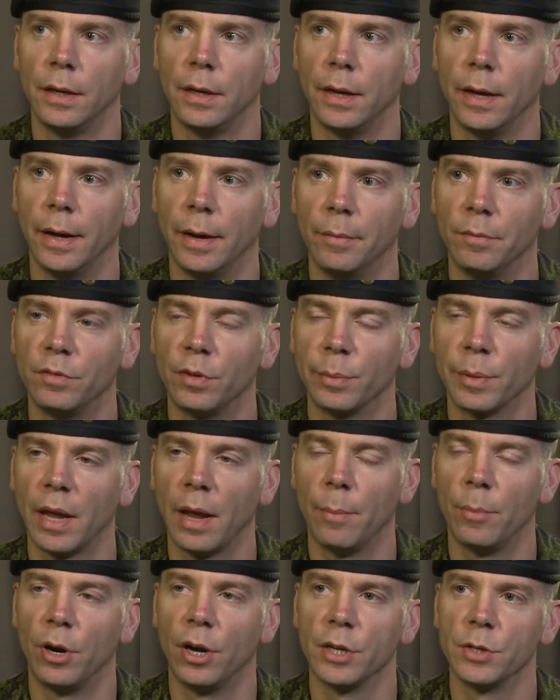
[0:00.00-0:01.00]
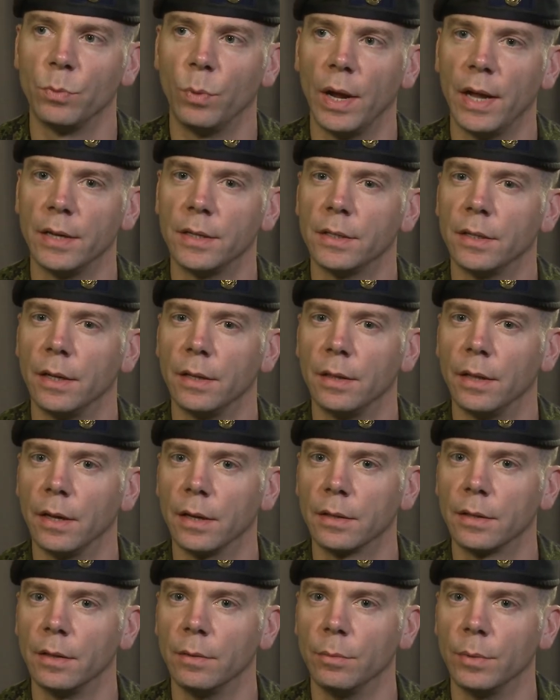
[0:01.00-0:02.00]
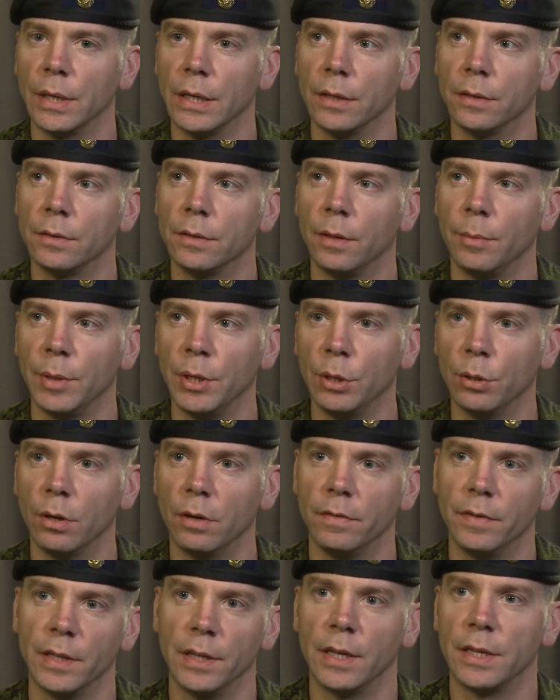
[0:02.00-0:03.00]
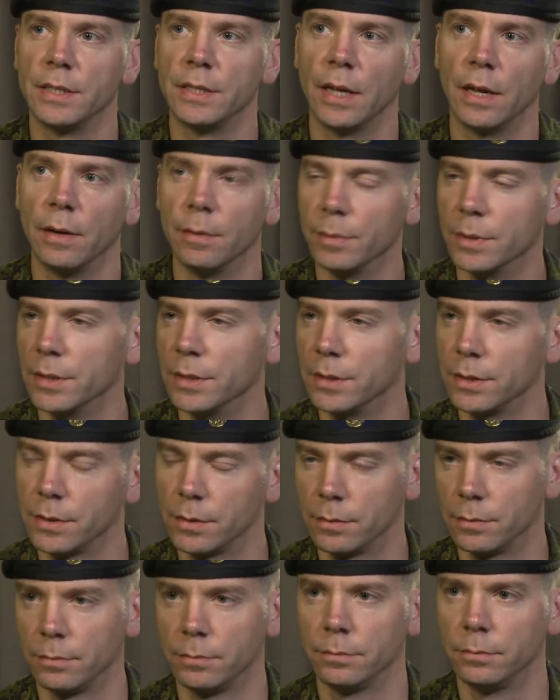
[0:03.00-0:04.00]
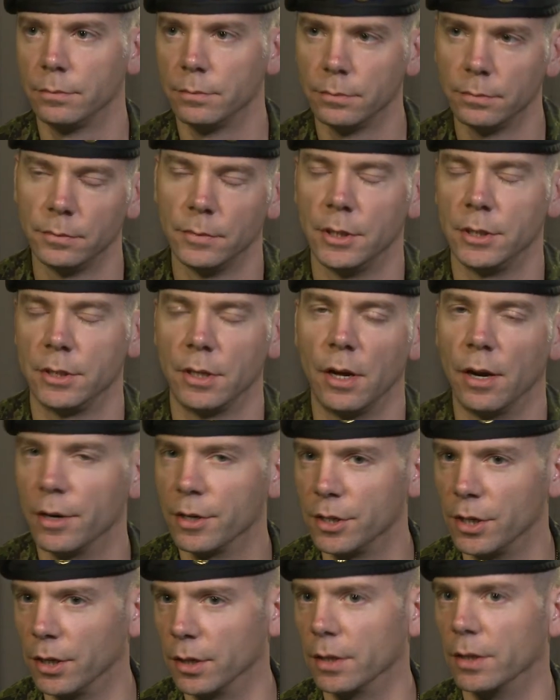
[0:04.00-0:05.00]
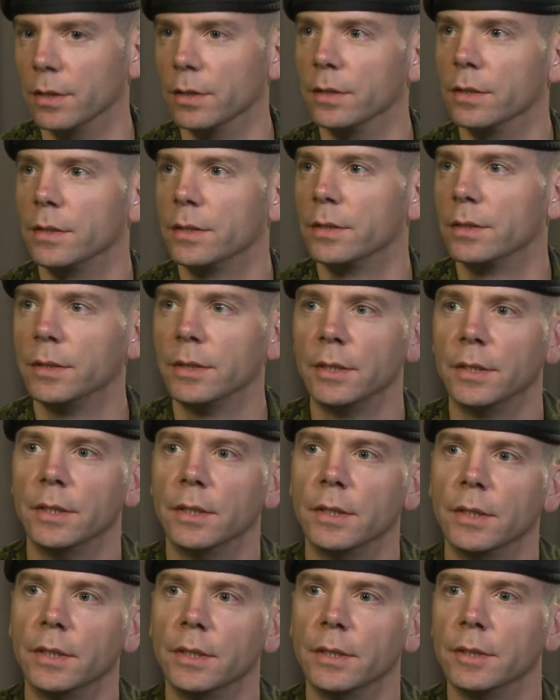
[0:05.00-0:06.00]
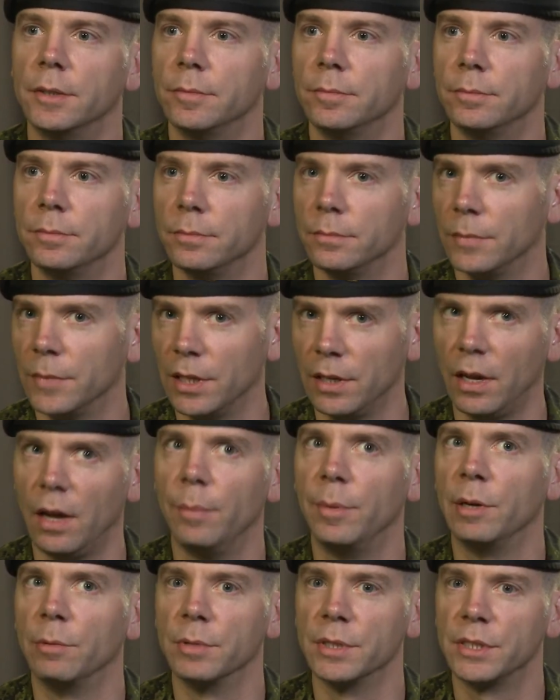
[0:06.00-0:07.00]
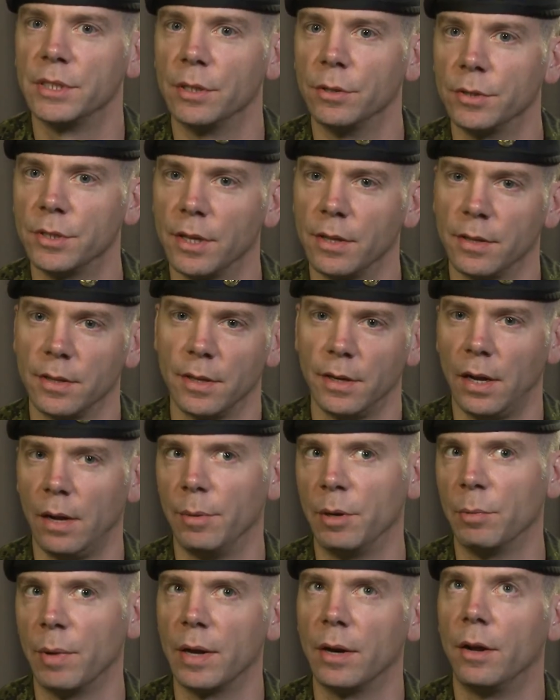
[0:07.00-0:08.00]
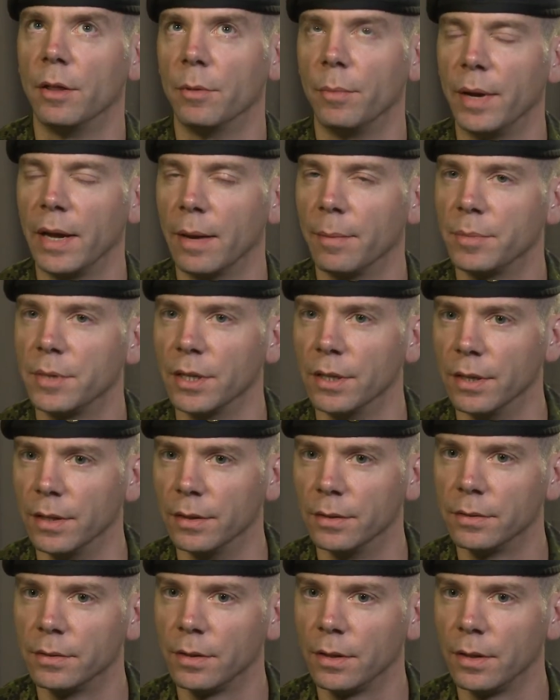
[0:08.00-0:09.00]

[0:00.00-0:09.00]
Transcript: from Camp Mirage, went, I think, that we knew of, and they said it was astonishing. And the lobby was the lobby went all the way up to the,